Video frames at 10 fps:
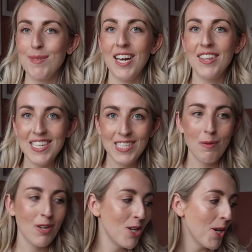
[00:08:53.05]
So like this
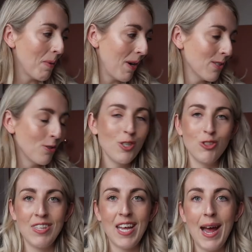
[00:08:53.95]
time I knew when I was
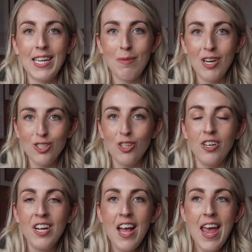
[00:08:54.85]
ordering that I had to make sure